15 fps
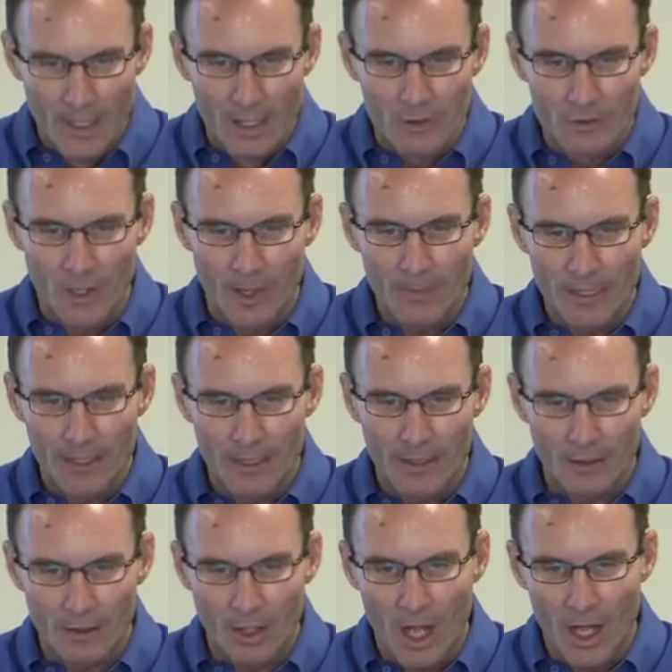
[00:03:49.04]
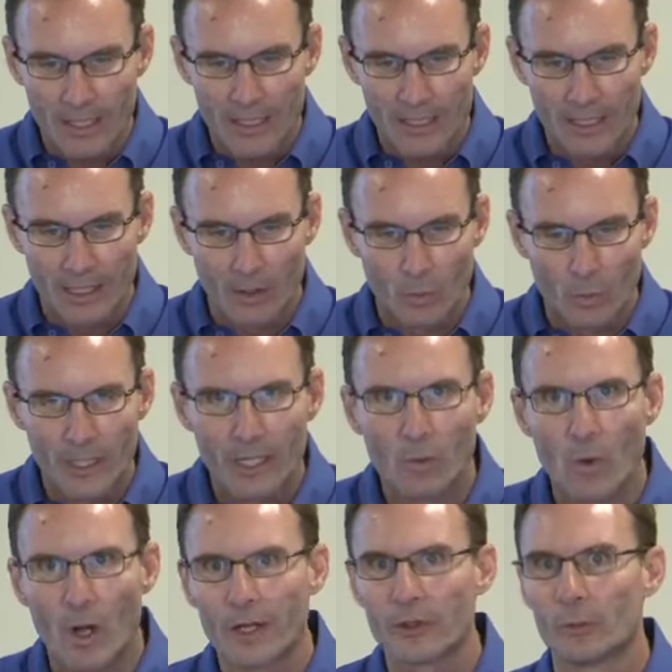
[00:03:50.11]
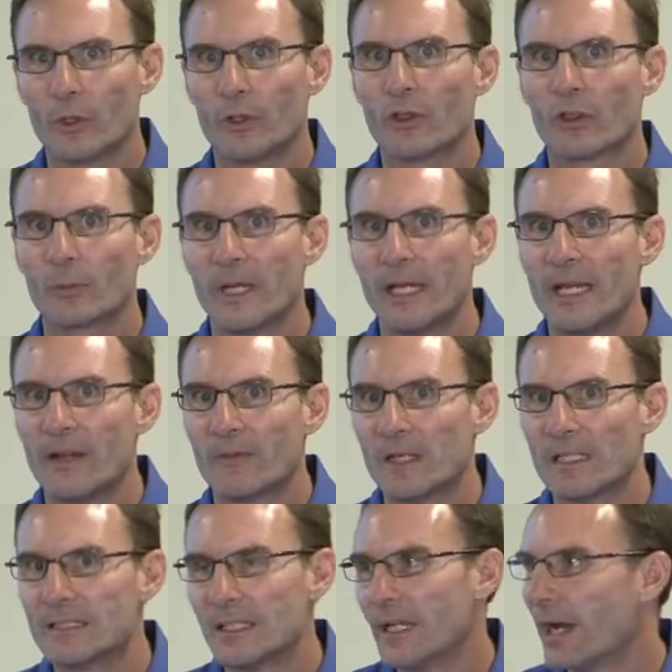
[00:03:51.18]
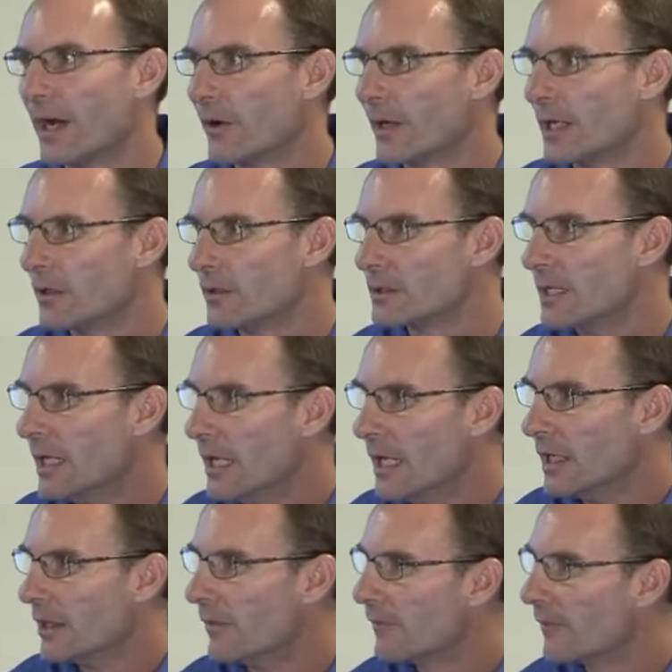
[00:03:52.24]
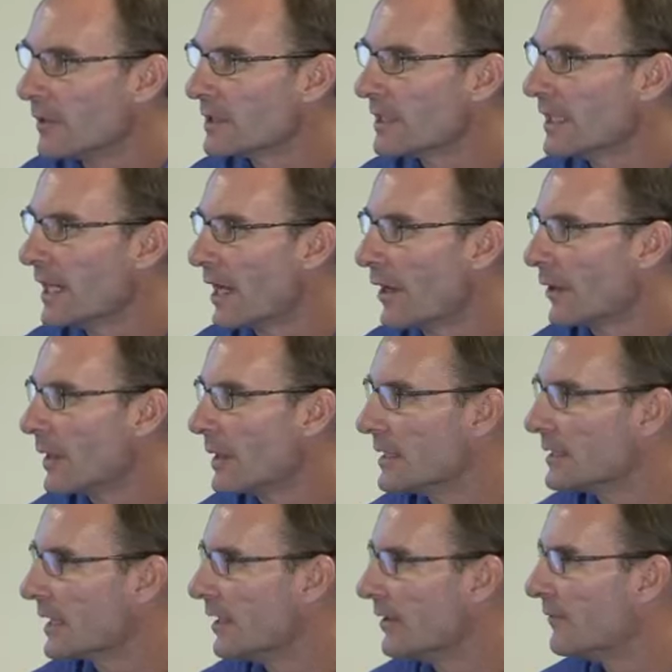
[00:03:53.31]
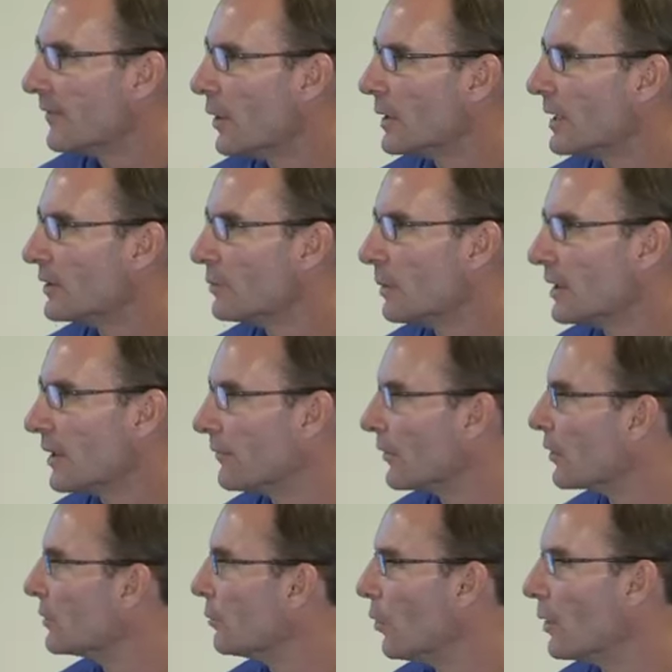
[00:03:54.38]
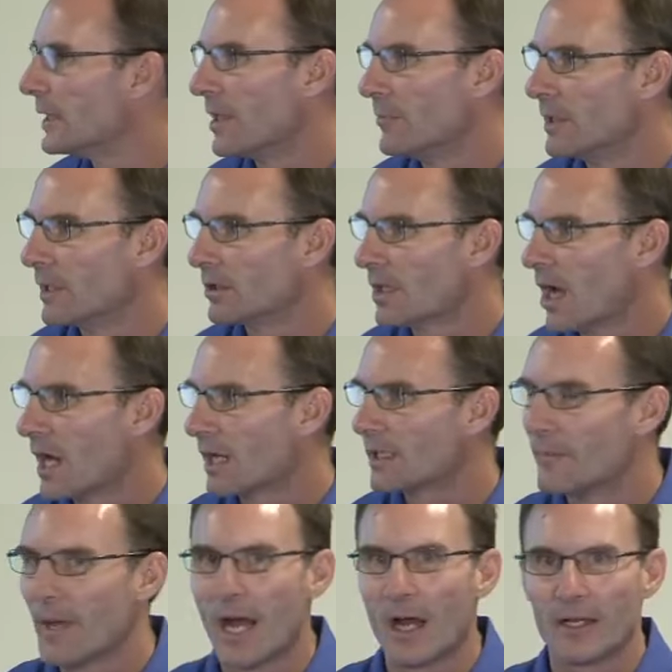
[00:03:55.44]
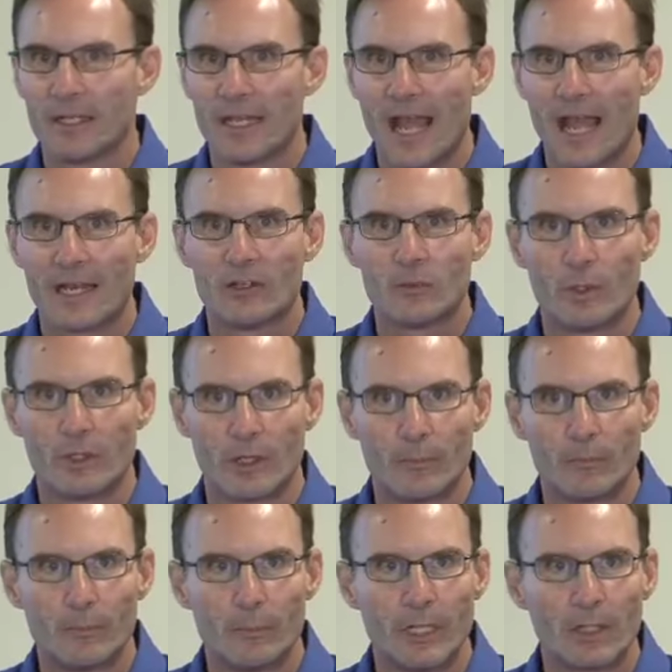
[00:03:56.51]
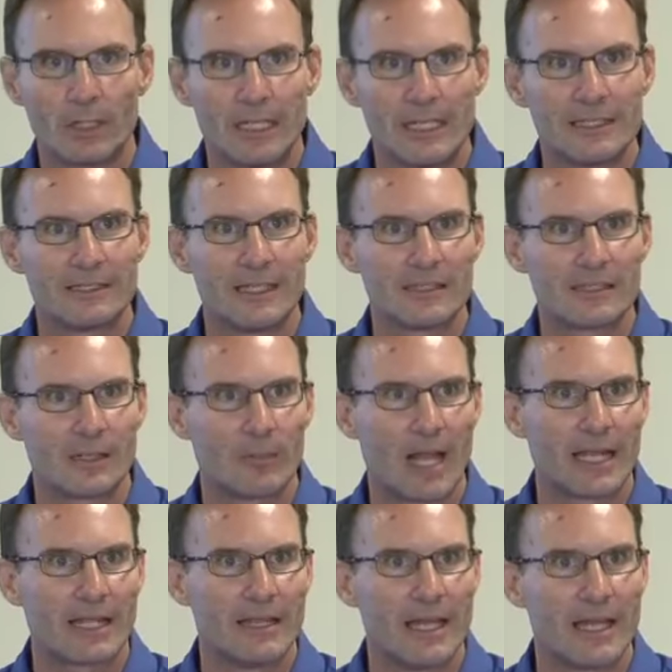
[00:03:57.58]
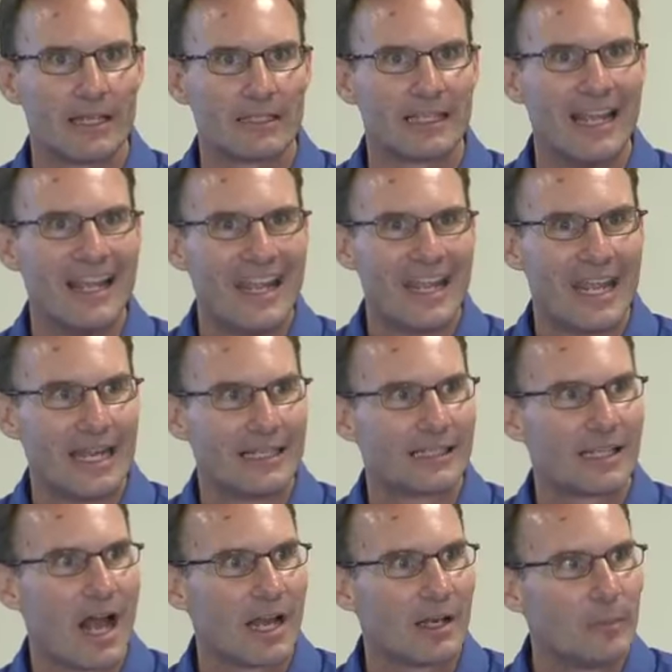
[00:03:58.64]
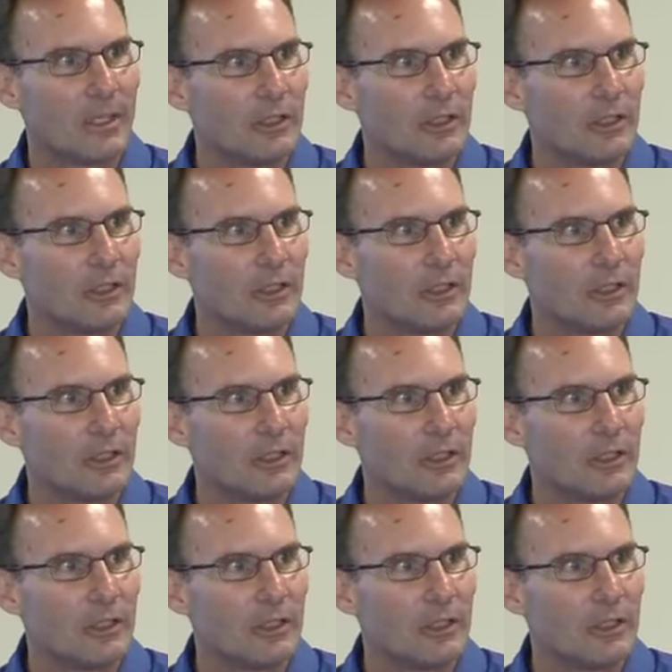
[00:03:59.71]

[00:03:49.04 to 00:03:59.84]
So I'm going to log in here. We're going to walk through 3 different scenarios. The first scenario is going to focus with the first point that Bill talked about, and that is when you're building a system like this, it's got to be